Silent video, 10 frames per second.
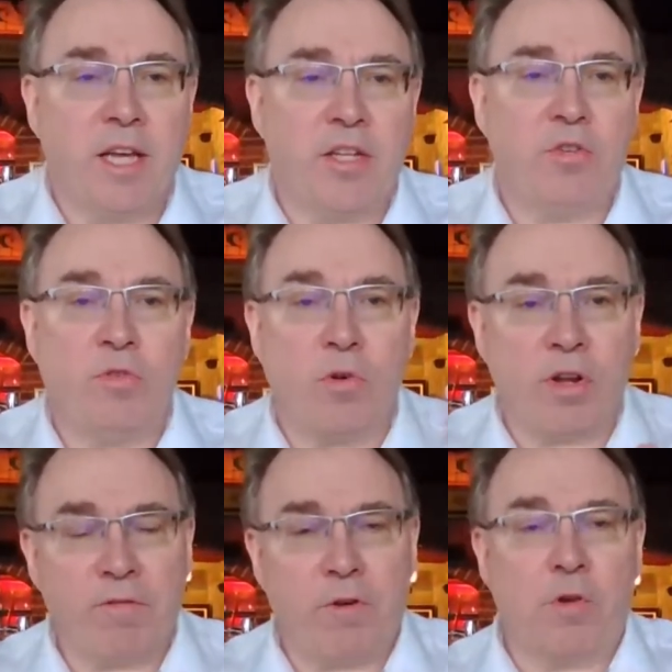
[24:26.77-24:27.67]
and you
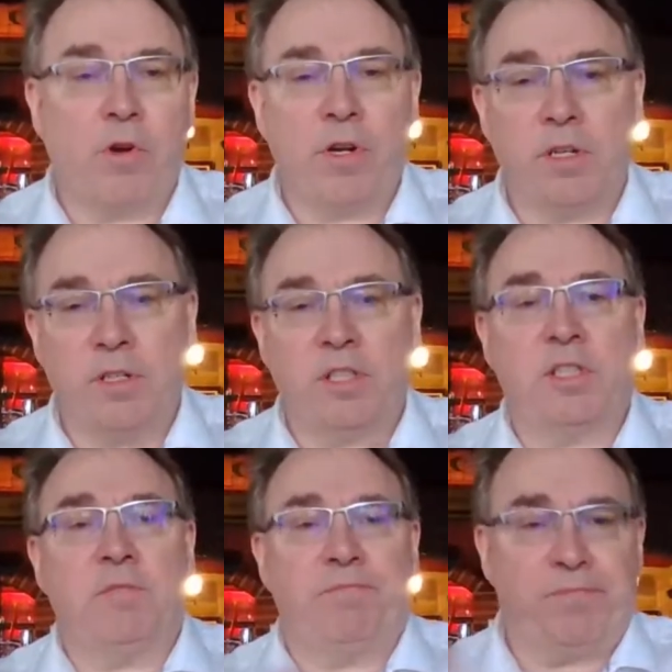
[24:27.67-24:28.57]
going forward
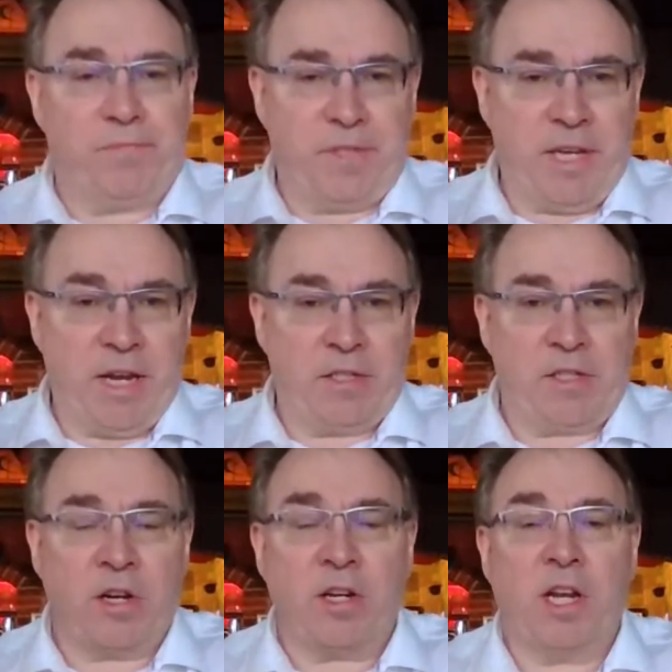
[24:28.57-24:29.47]
just
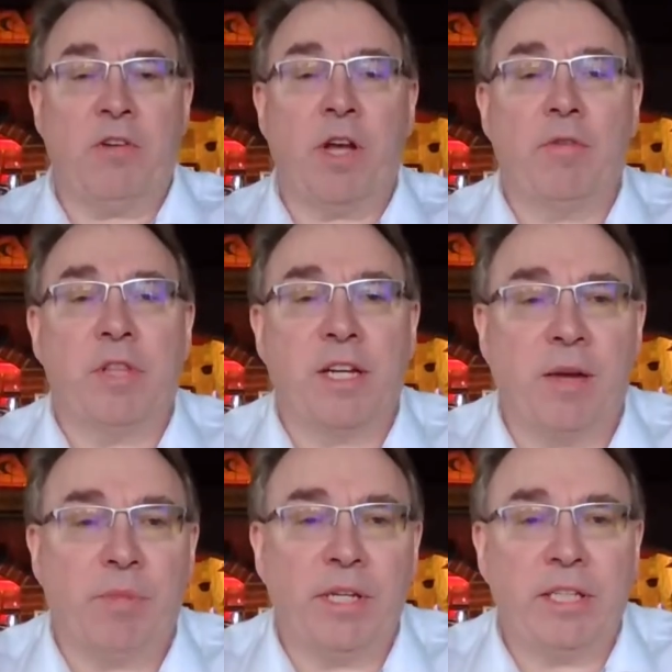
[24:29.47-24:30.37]
carry on with the
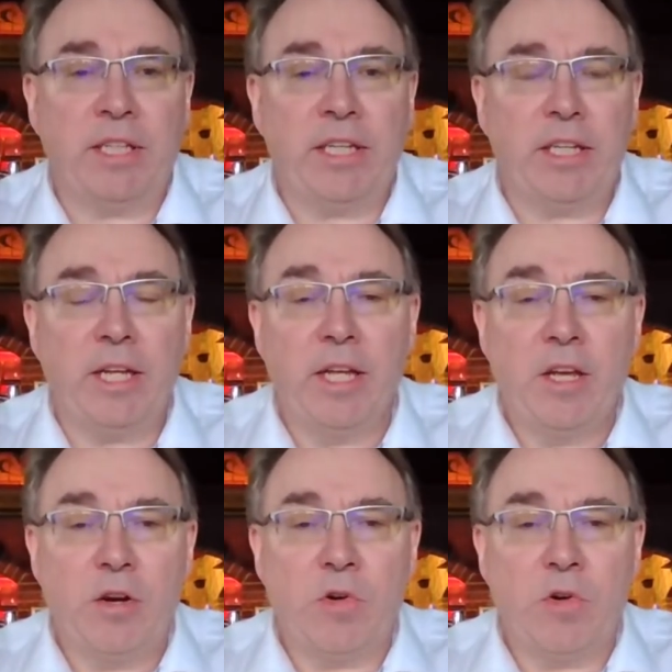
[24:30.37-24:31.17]
company clean,